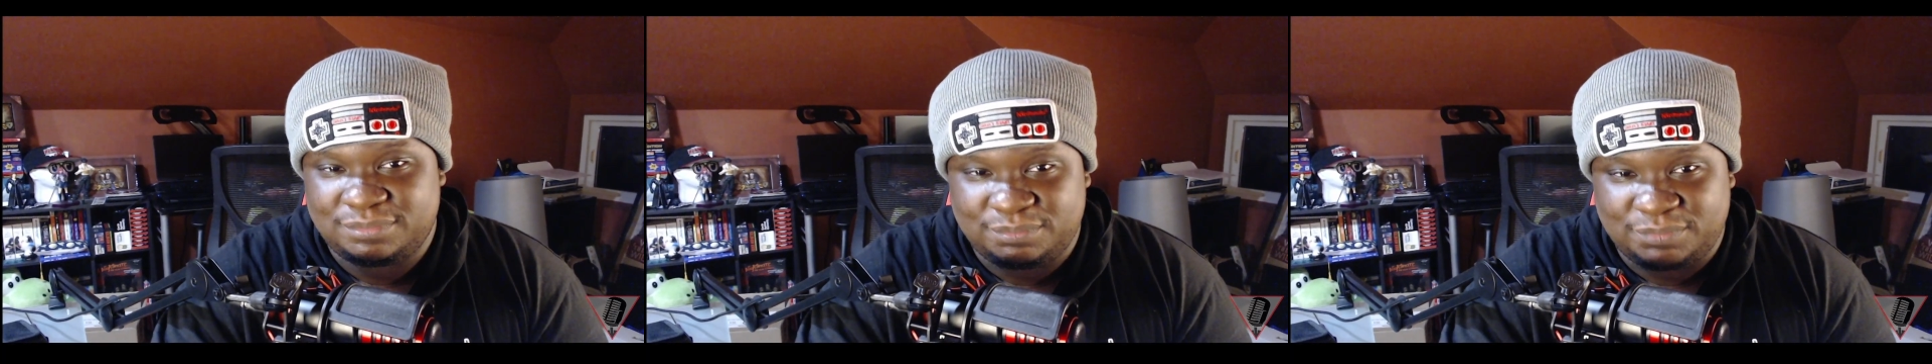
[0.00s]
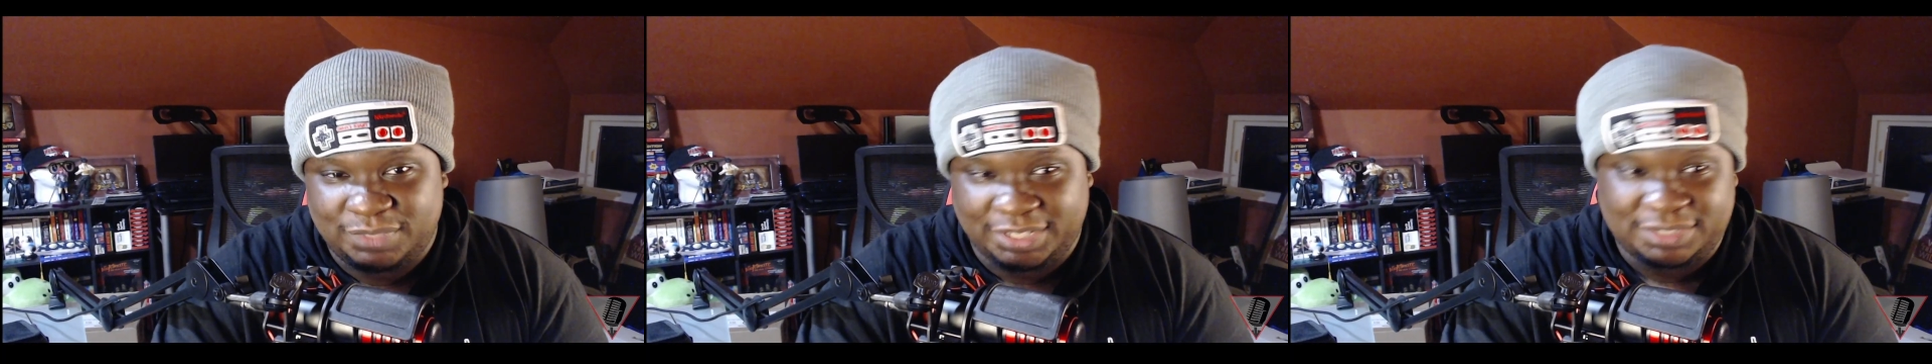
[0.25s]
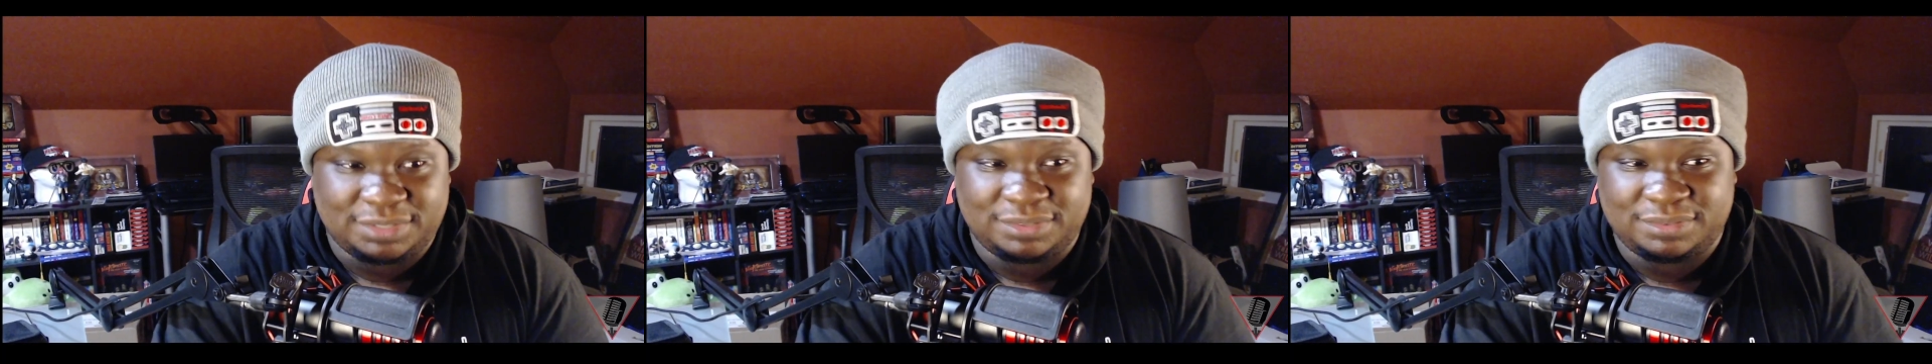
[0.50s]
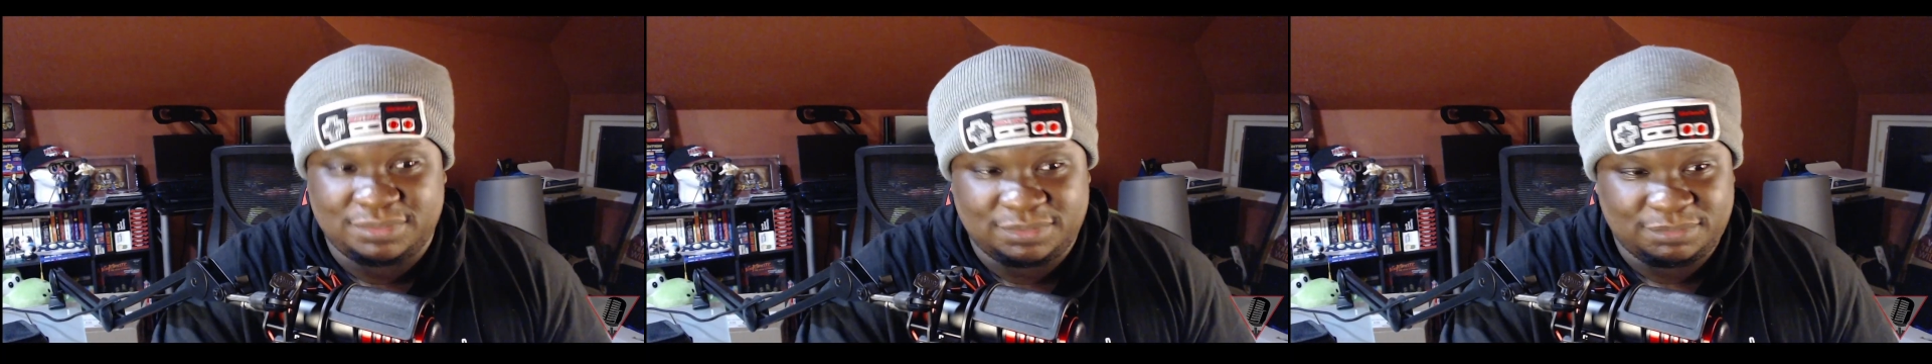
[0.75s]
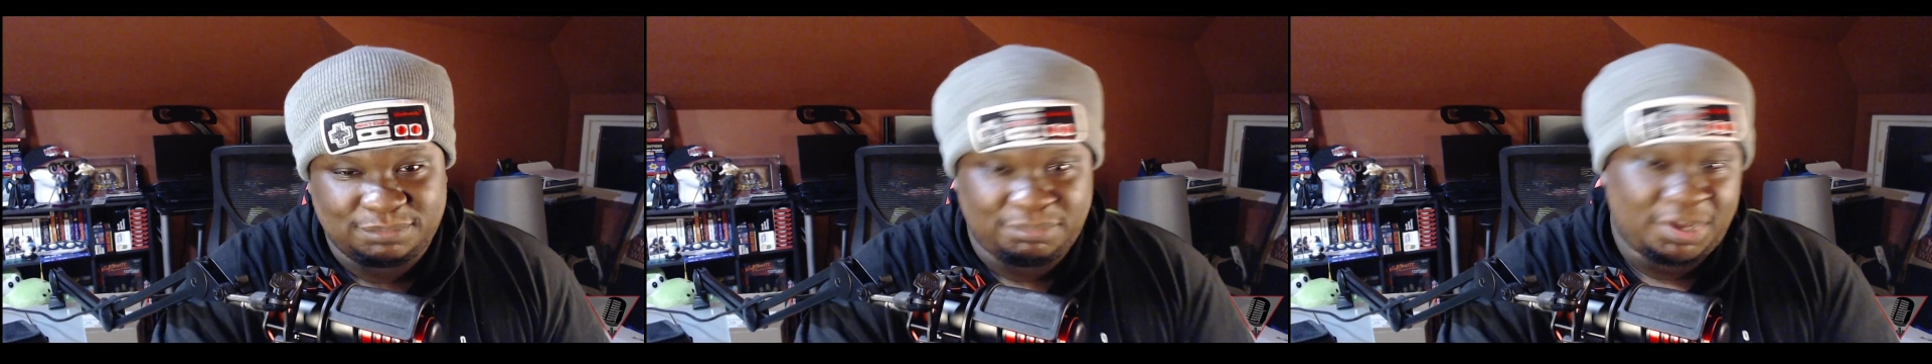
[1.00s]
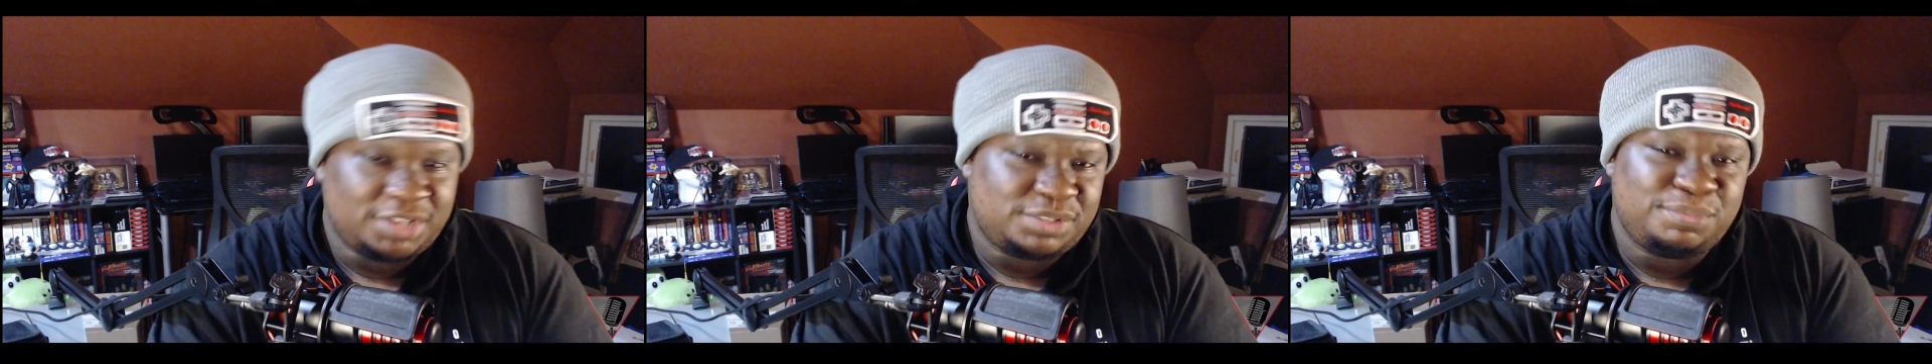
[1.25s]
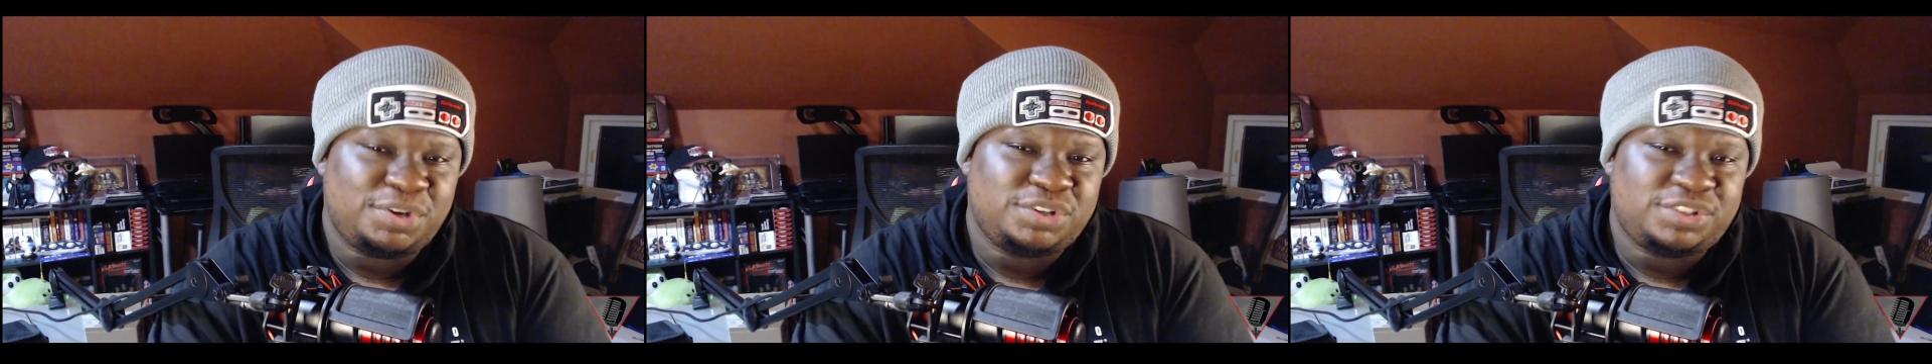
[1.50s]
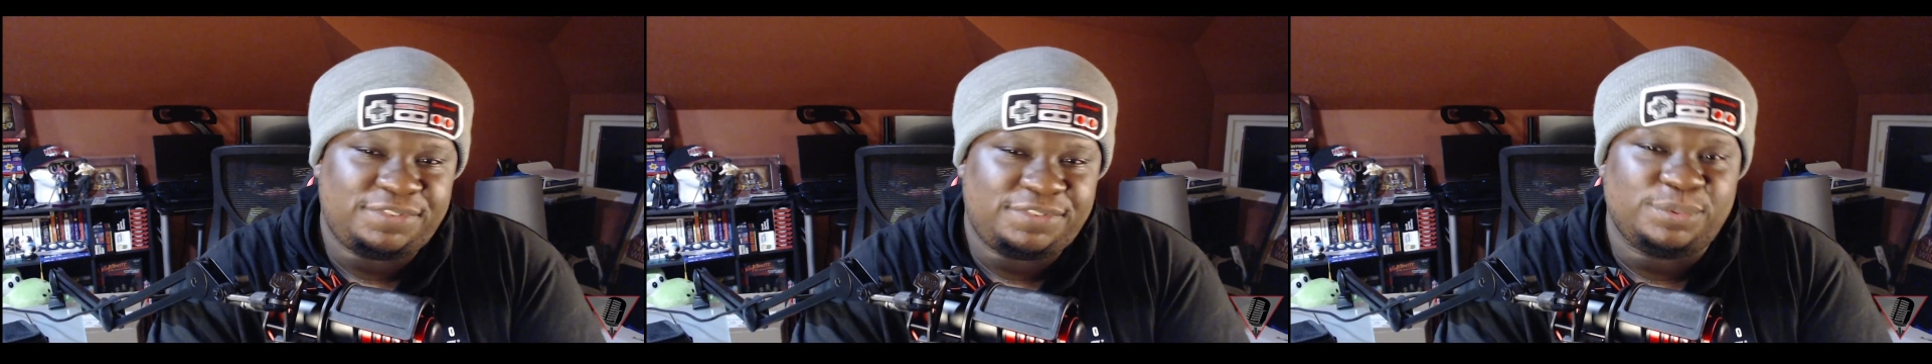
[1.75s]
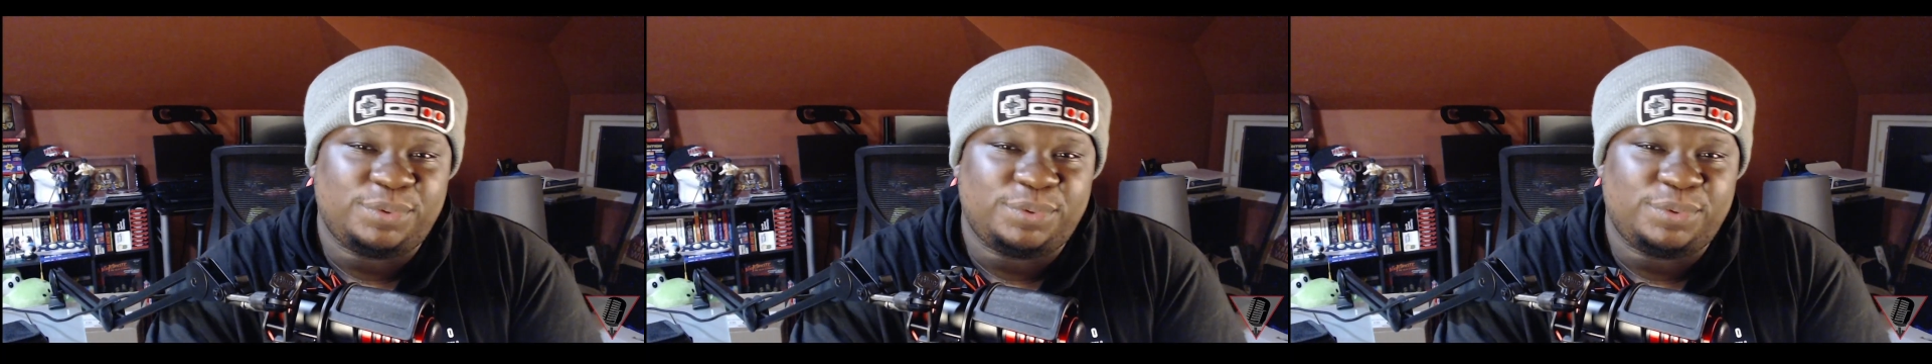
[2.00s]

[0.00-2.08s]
listen, buy some merch if you want,